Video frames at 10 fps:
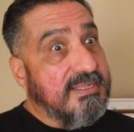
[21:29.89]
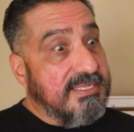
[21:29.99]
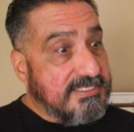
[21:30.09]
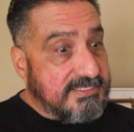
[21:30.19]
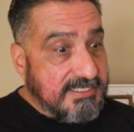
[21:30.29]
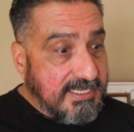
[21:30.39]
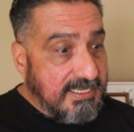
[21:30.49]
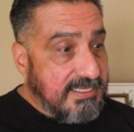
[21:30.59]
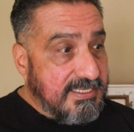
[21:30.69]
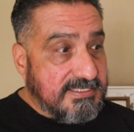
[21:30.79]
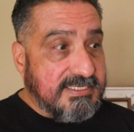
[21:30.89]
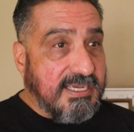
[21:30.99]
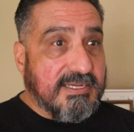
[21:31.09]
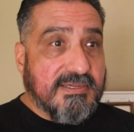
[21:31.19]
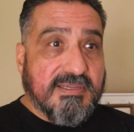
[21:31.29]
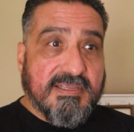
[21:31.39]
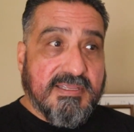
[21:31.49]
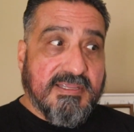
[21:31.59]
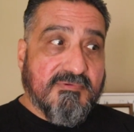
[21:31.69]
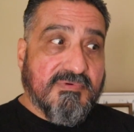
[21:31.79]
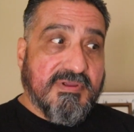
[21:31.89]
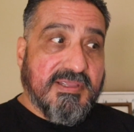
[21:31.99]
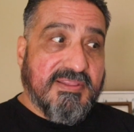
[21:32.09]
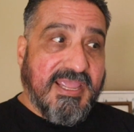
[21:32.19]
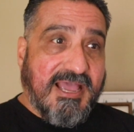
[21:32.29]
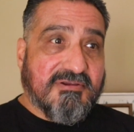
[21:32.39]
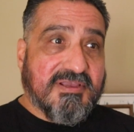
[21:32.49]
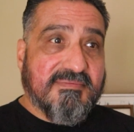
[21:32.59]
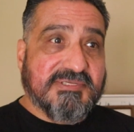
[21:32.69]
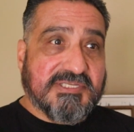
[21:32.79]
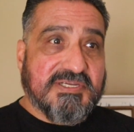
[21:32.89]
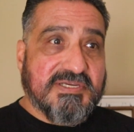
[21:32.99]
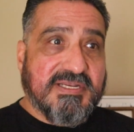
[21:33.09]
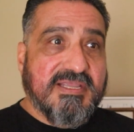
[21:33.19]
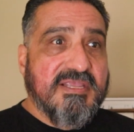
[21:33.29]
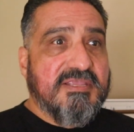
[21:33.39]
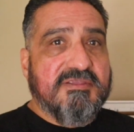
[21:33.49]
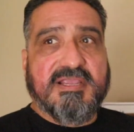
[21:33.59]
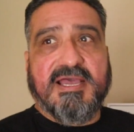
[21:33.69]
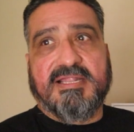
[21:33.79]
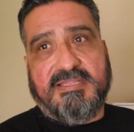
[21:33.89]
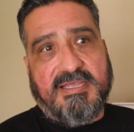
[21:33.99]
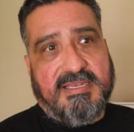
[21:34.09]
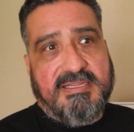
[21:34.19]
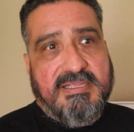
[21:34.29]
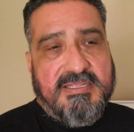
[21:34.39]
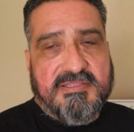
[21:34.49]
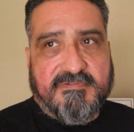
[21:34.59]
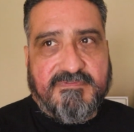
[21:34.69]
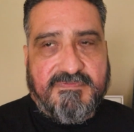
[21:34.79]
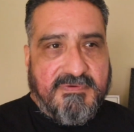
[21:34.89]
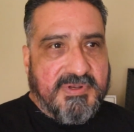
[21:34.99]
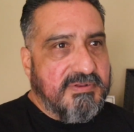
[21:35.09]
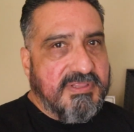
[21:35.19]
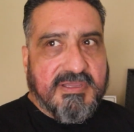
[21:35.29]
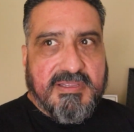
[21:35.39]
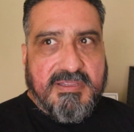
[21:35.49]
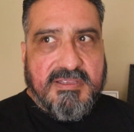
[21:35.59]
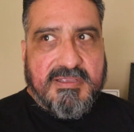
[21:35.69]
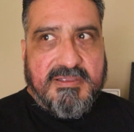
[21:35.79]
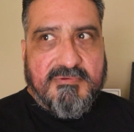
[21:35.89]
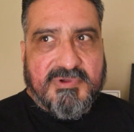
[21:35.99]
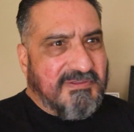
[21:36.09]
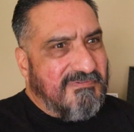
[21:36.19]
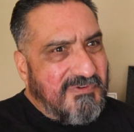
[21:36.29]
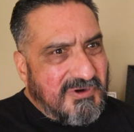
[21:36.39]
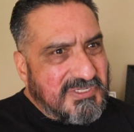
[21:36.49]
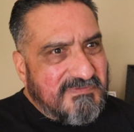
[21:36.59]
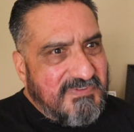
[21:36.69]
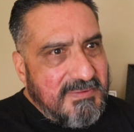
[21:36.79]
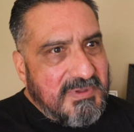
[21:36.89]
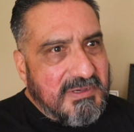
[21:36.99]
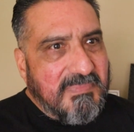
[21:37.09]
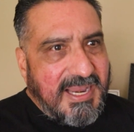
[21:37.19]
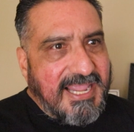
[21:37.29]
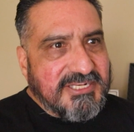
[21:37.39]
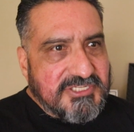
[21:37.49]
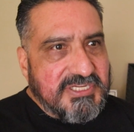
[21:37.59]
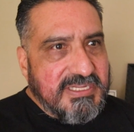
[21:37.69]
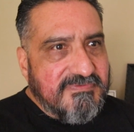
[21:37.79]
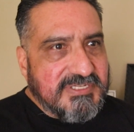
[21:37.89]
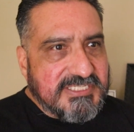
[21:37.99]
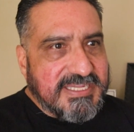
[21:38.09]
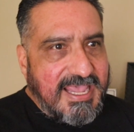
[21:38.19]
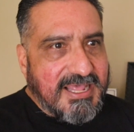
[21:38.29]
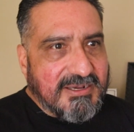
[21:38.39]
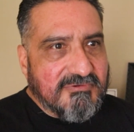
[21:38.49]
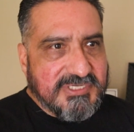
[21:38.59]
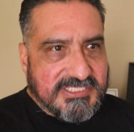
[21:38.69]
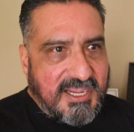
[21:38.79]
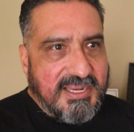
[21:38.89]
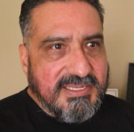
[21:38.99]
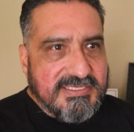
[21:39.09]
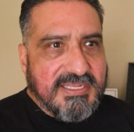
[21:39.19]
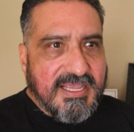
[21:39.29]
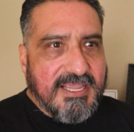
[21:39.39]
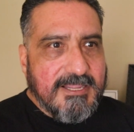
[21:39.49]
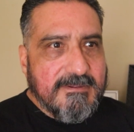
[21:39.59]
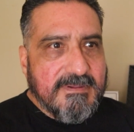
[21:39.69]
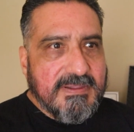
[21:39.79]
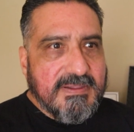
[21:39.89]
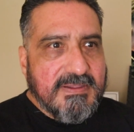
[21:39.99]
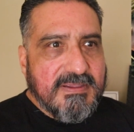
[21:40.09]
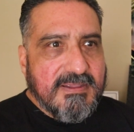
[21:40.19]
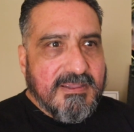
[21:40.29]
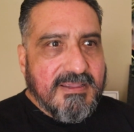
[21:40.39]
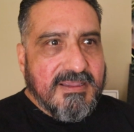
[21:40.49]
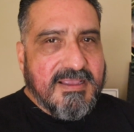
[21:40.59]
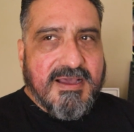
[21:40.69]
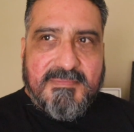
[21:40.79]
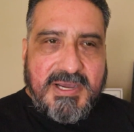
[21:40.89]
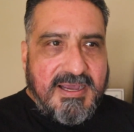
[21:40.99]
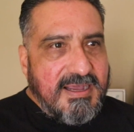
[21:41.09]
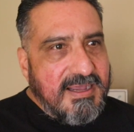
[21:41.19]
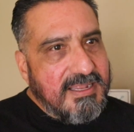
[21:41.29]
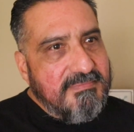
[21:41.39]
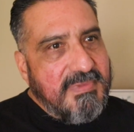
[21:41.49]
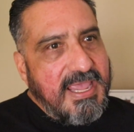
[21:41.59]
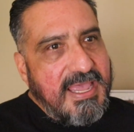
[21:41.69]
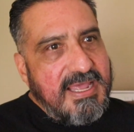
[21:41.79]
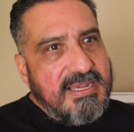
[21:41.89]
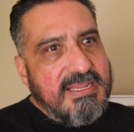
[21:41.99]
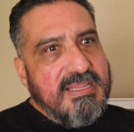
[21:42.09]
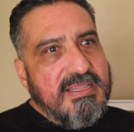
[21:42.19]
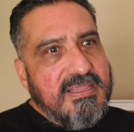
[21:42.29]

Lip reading: And it's not, the outcome isn't good. You got that, the first female black chief in Seattle resigning today. Come on, man.